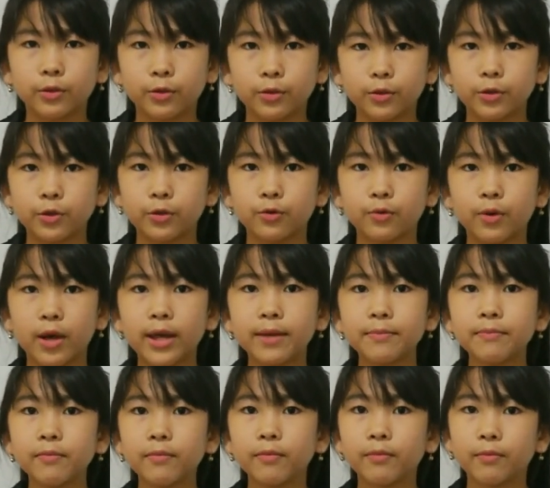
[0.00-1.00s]
you
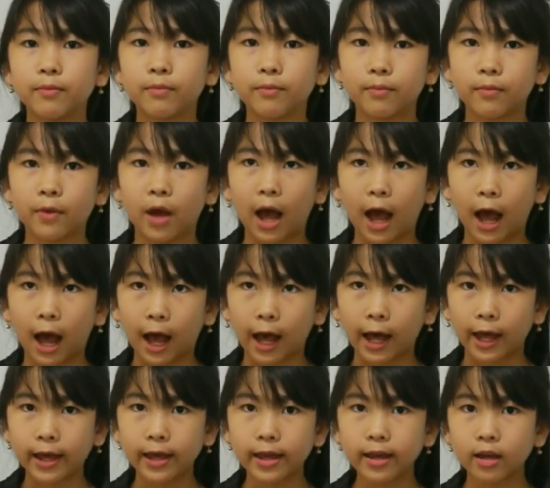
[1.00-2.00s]
and
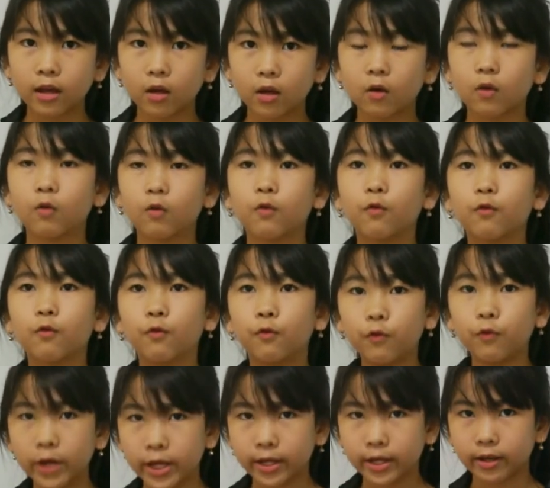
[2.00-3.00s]
I,
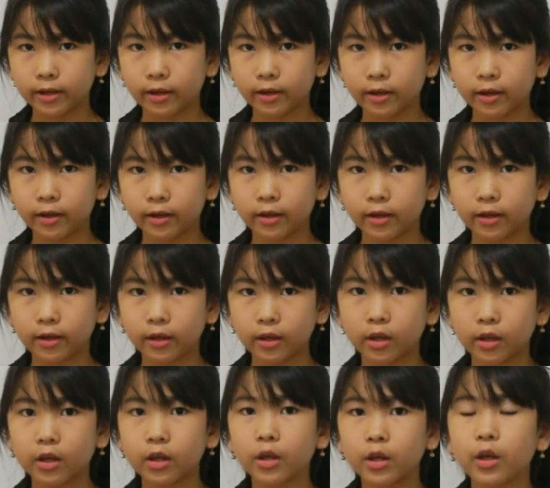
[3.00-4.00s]
we.
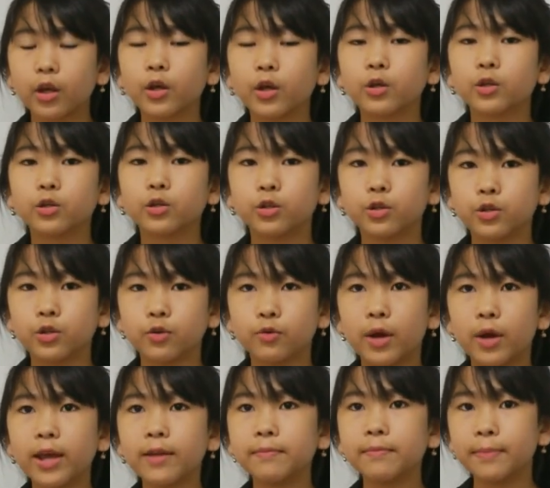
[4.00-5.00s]

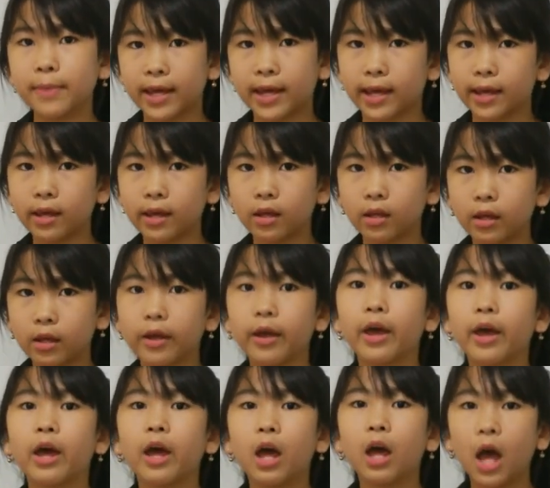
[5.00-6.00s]
You and me,
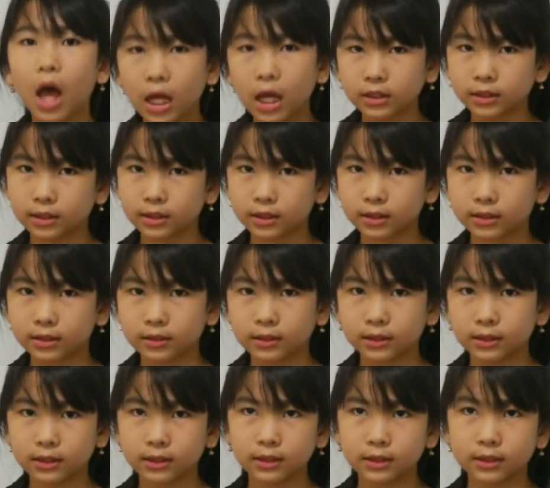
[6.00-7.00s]

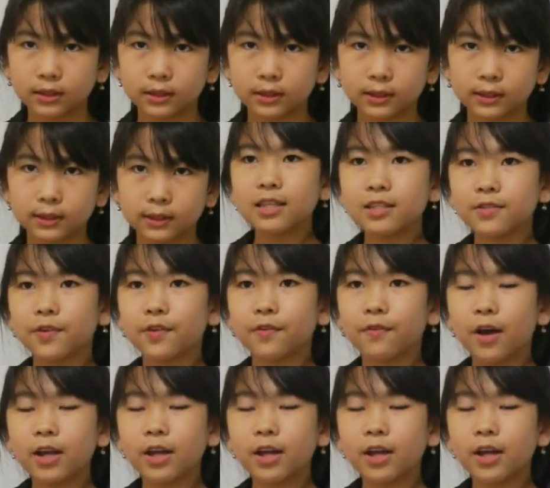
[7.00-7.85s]
us. Thanks for